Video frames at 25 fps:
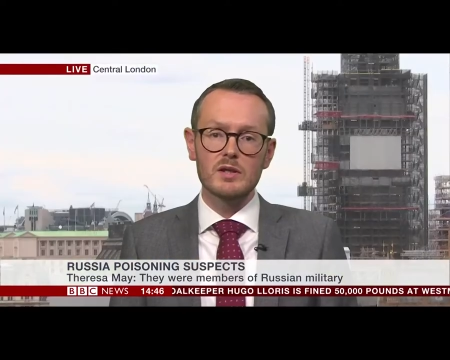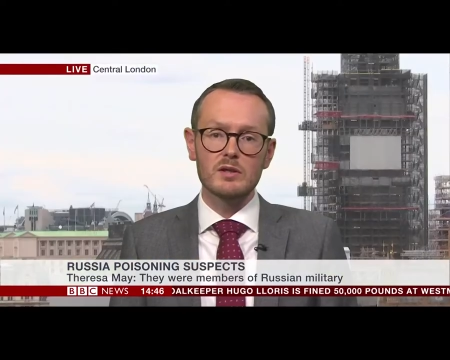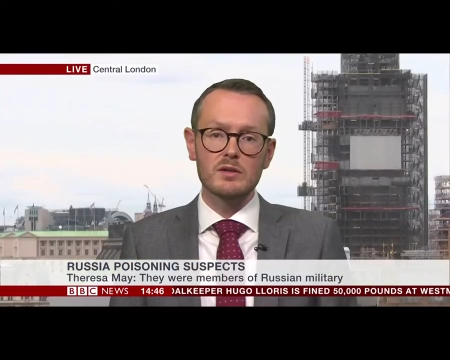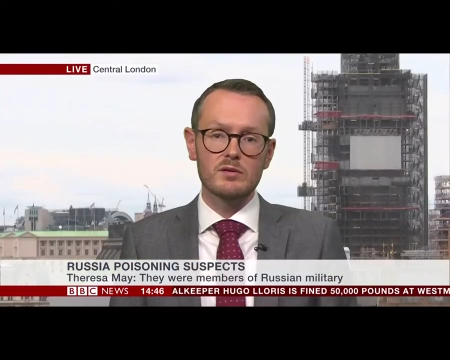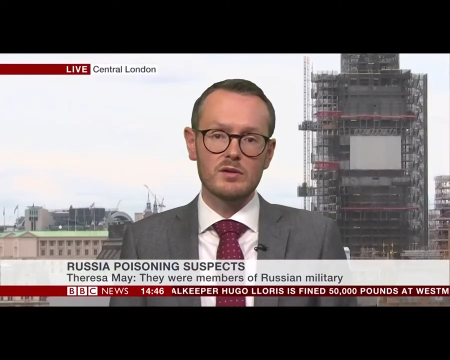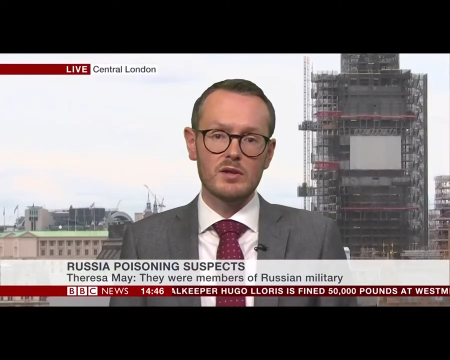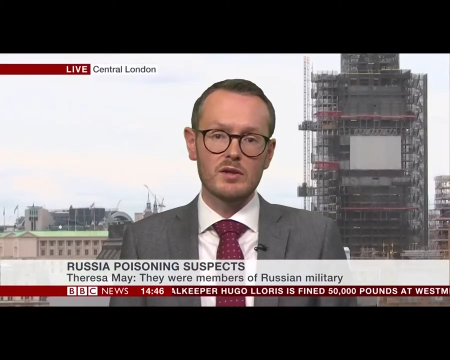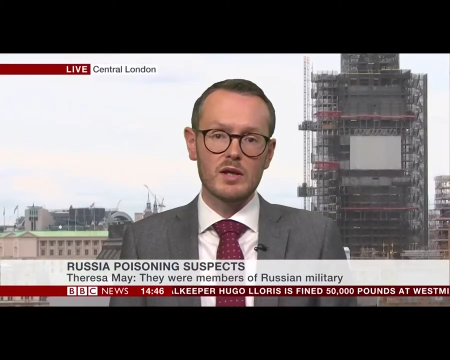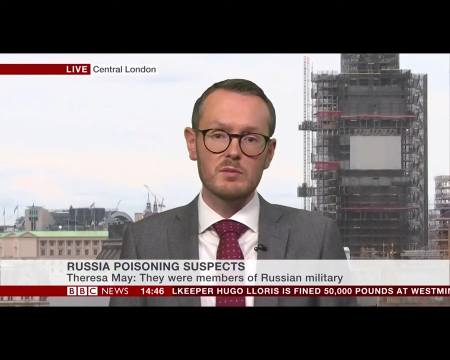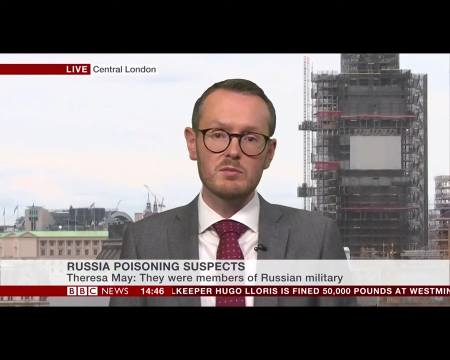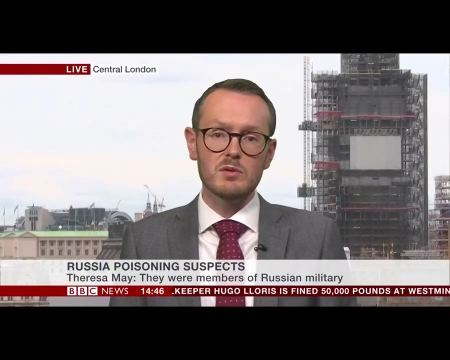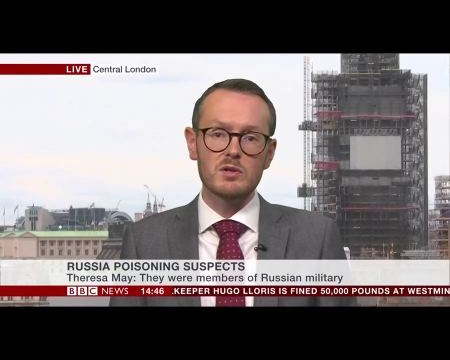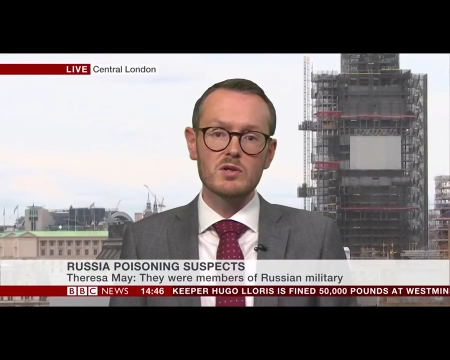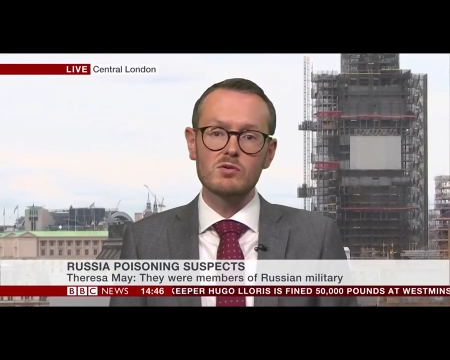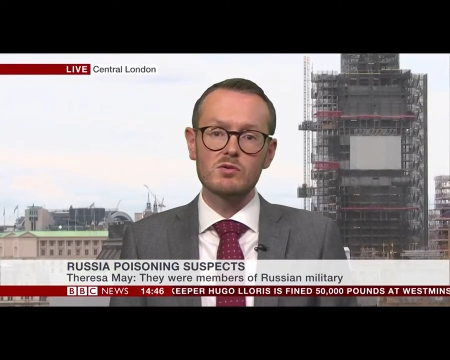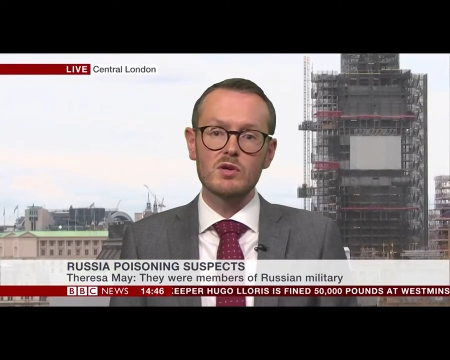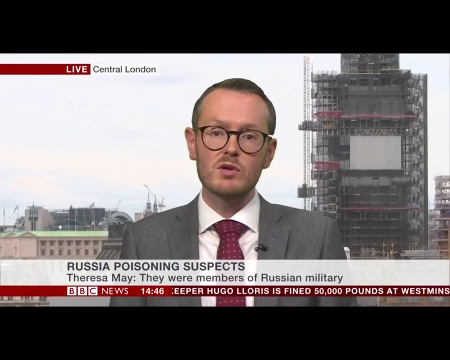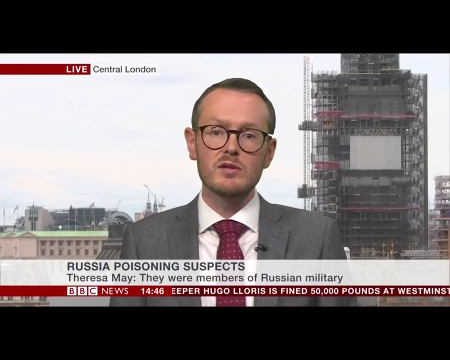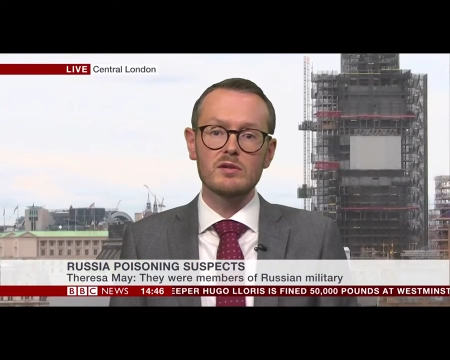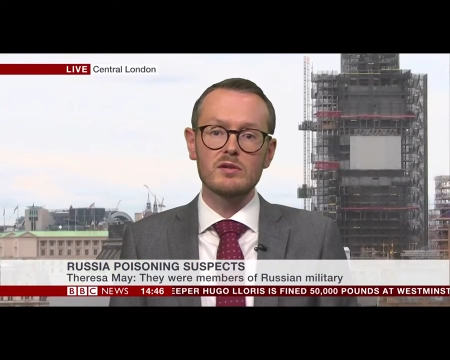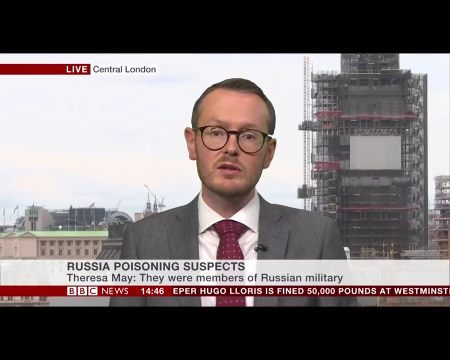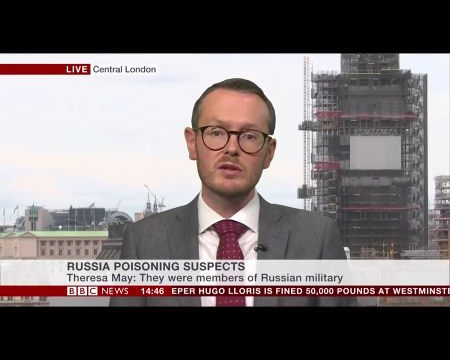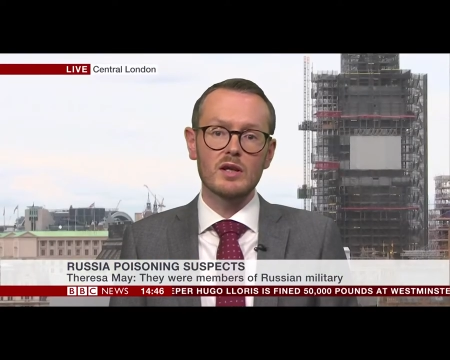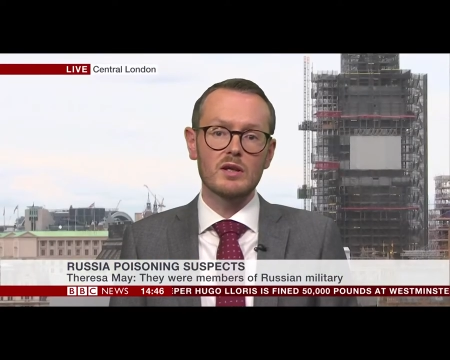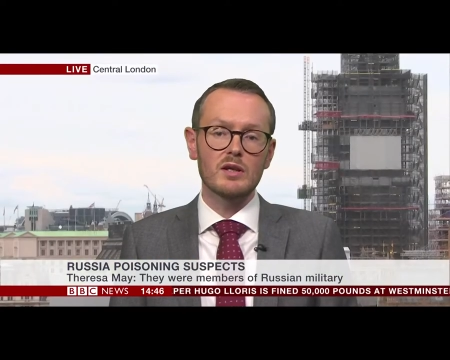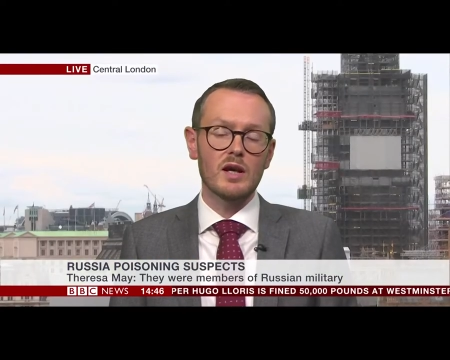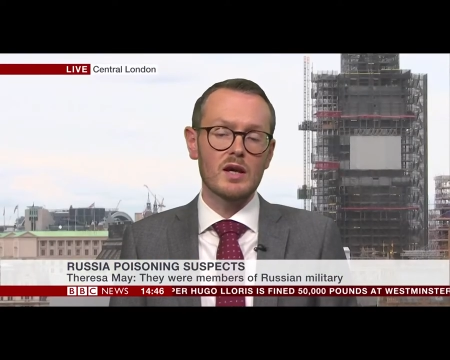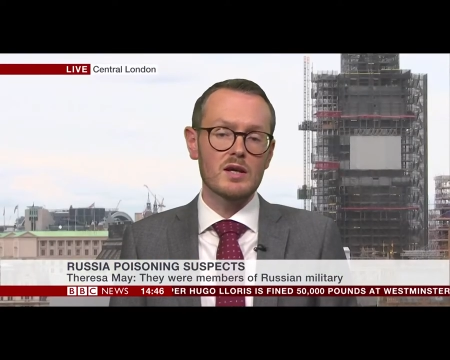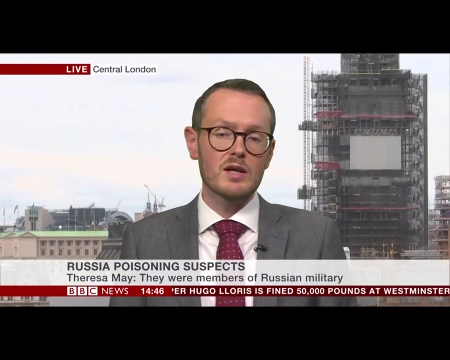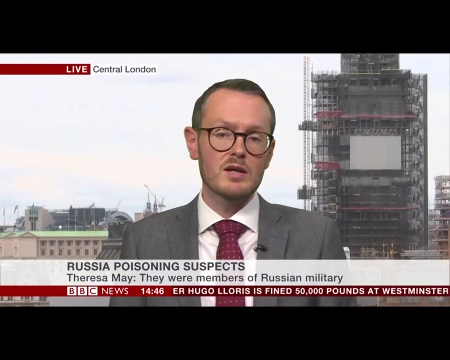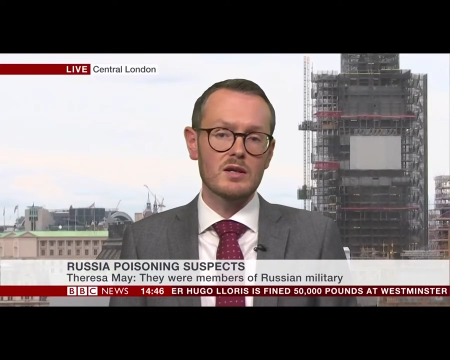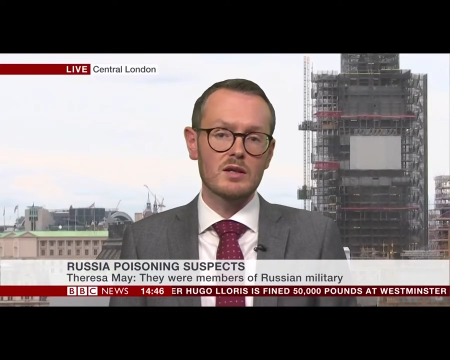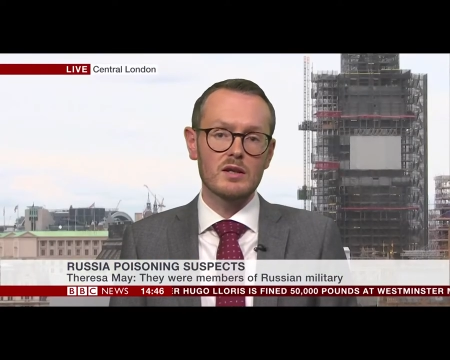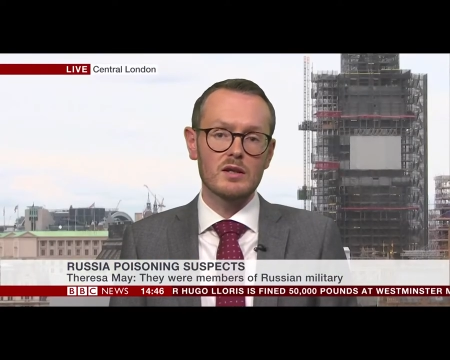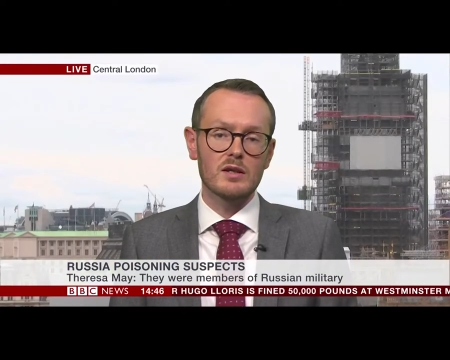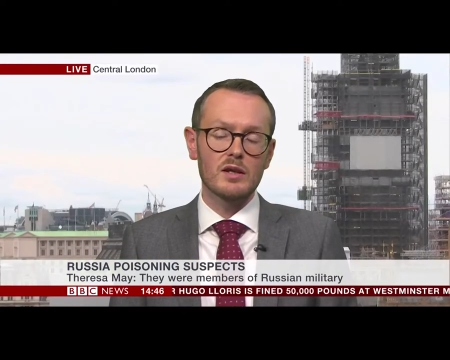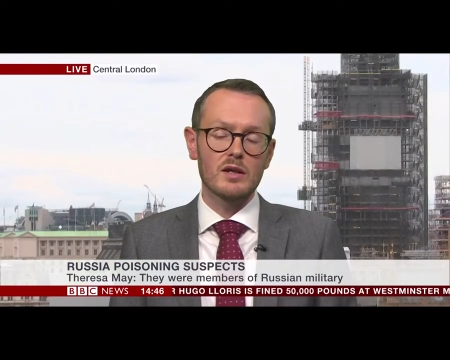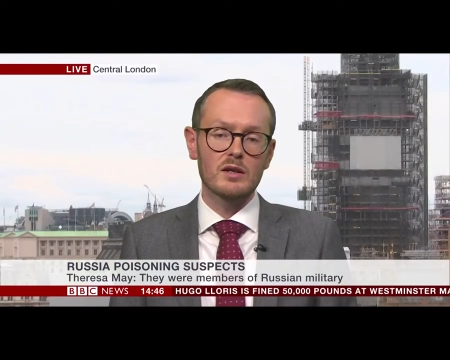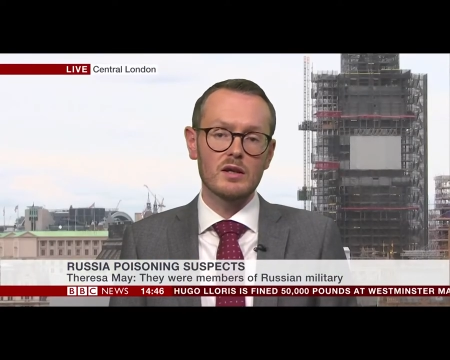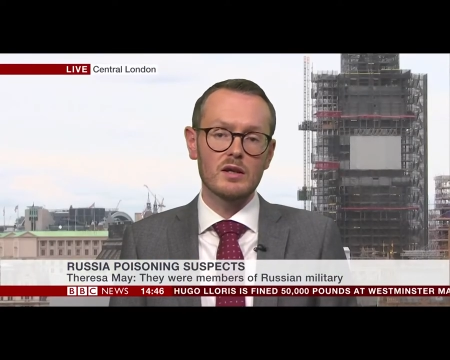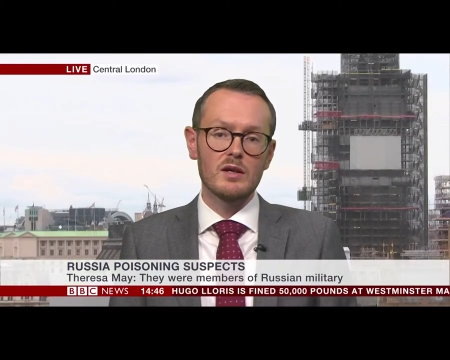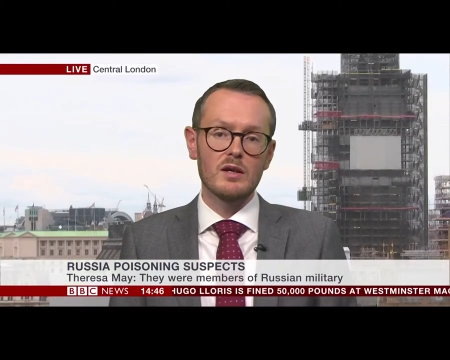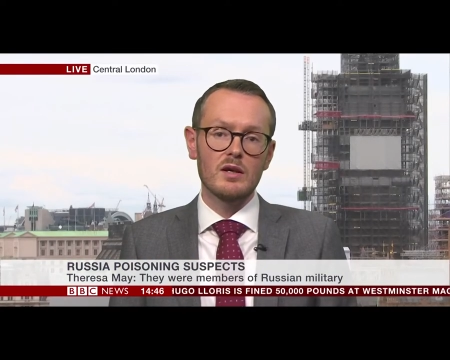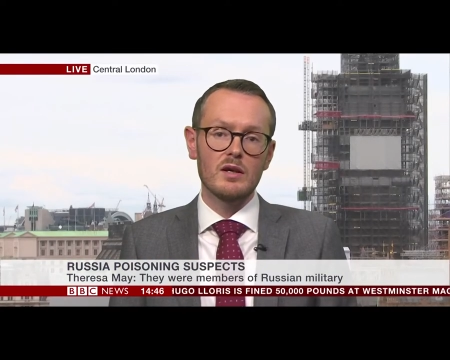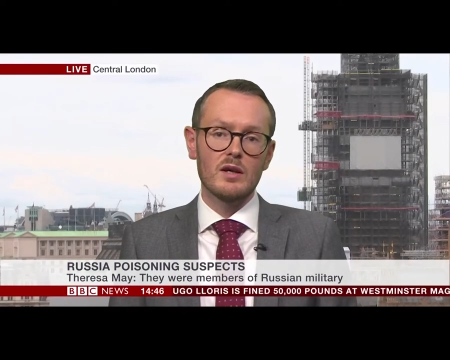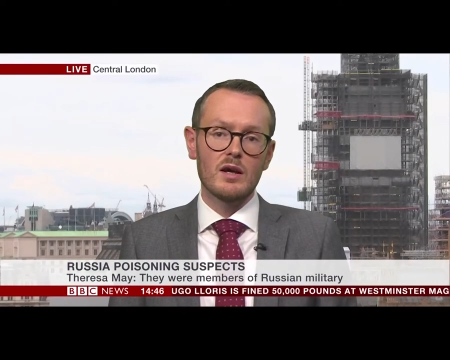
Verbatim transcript: but it seems increasingly likely that,